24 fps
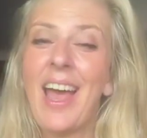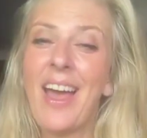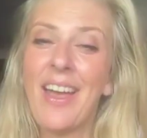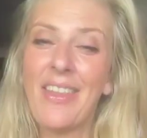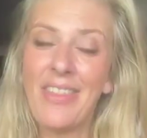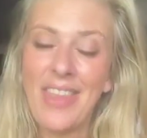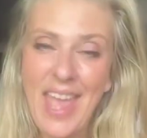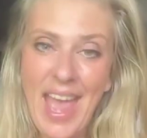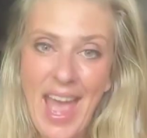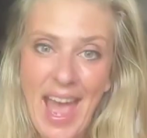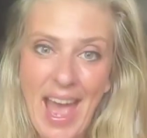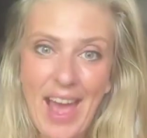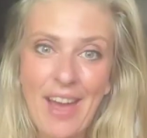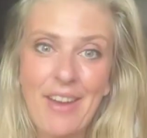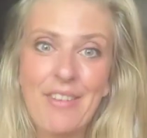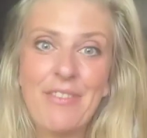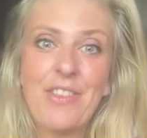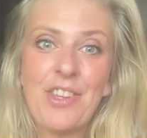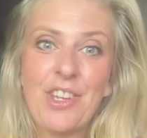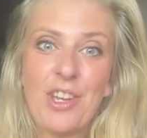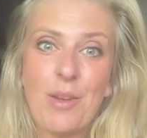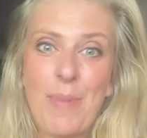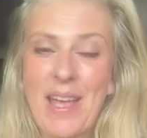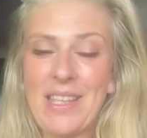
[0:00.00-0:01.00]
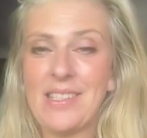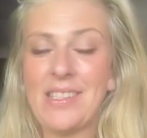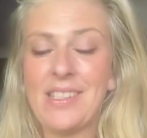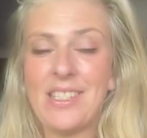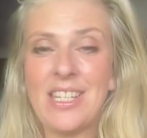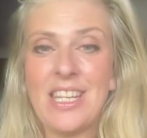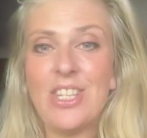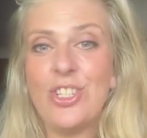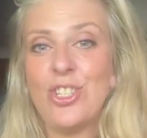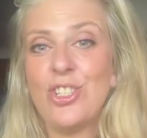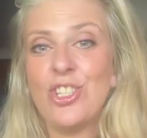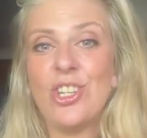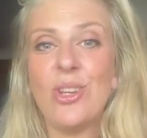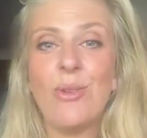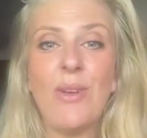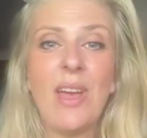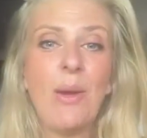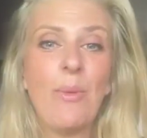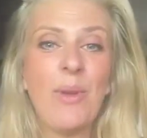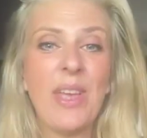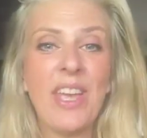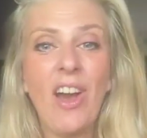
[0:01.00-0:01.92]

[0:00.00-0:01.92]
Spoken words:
and they have the capacity to do it.